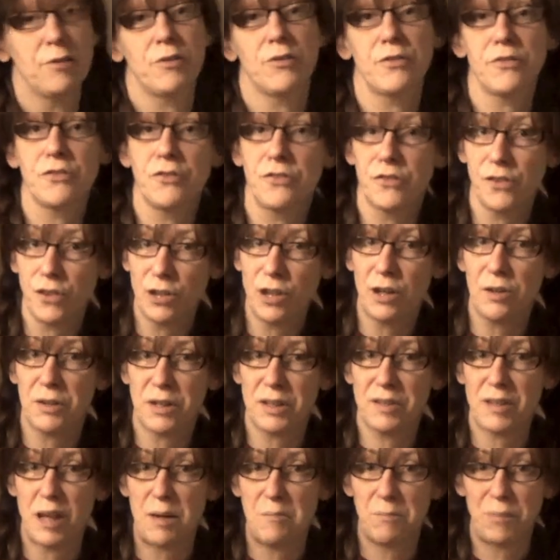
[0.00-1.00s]
followed a
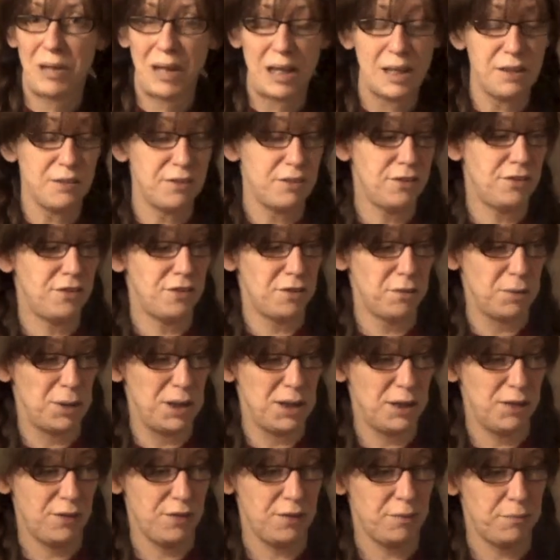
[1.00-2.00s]
template to do
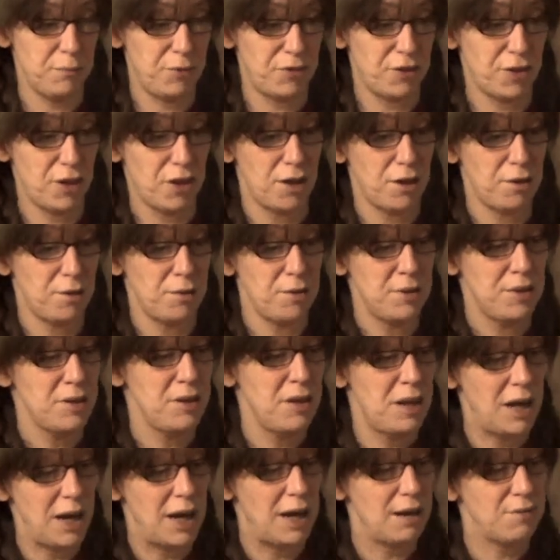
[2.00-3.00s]
it, so
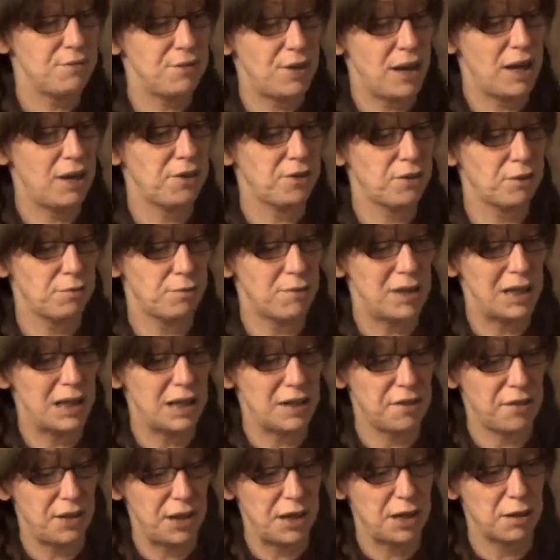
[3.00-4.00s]
I haven't had to really
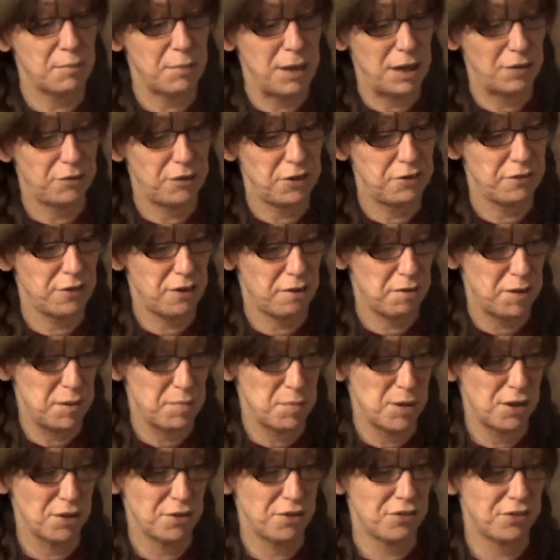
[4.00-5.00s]
think about it very
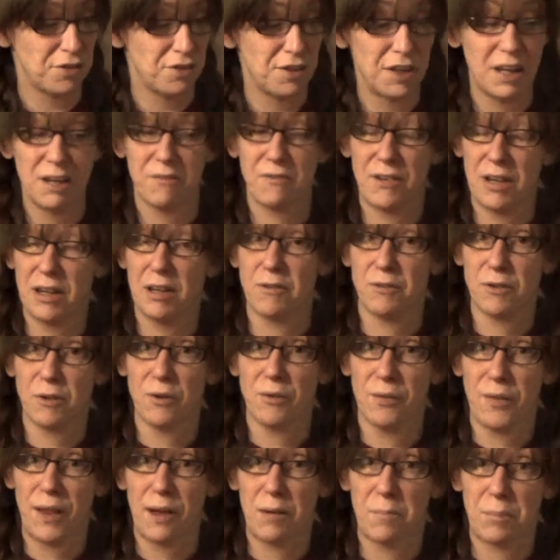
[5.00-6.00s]
much, and I've now
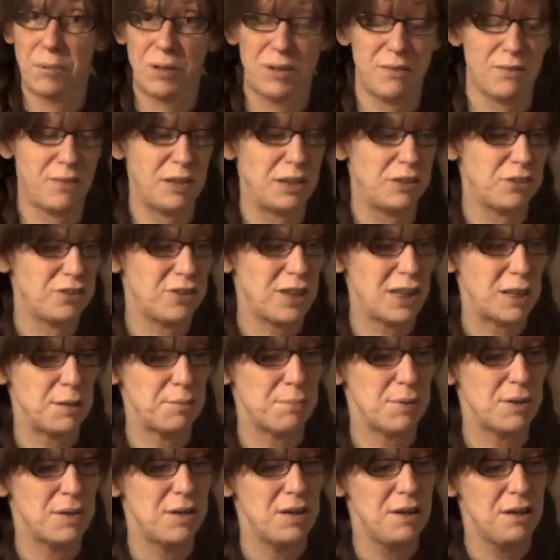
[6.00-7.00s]
got that perfect shape
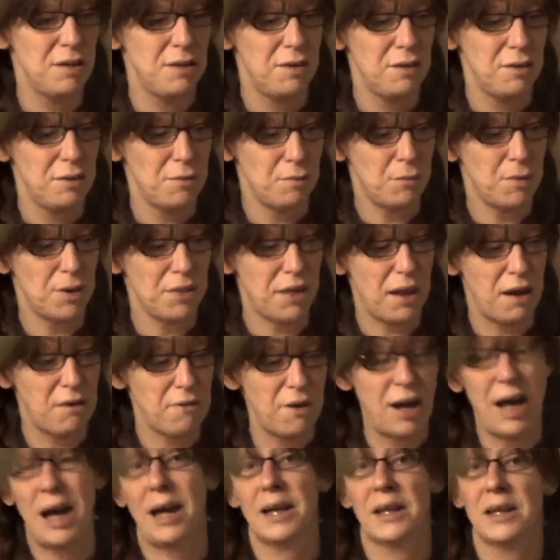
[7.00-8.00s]
without
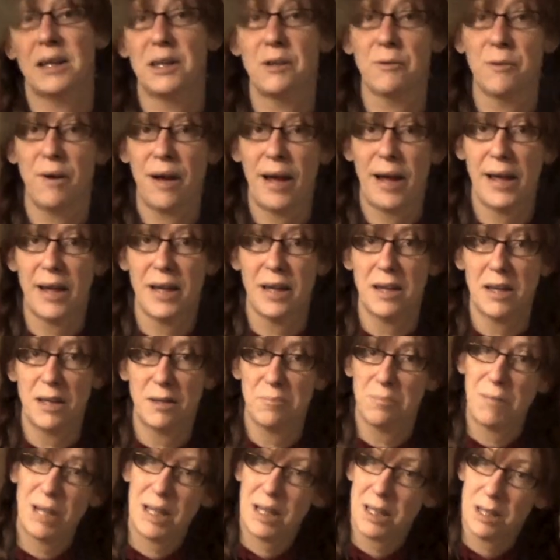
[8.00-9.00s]
hacking away and
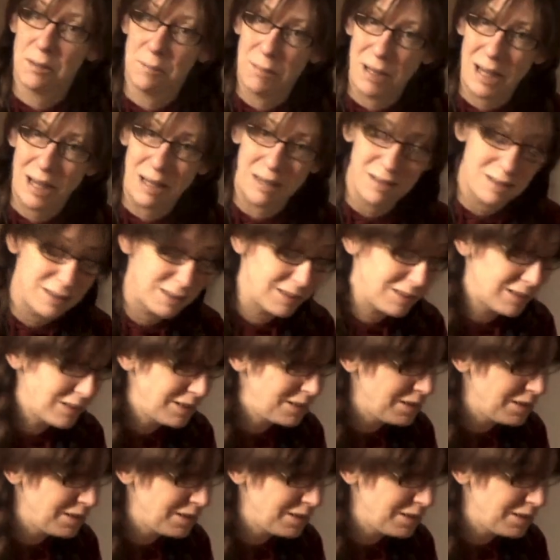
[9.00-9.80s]
making a mess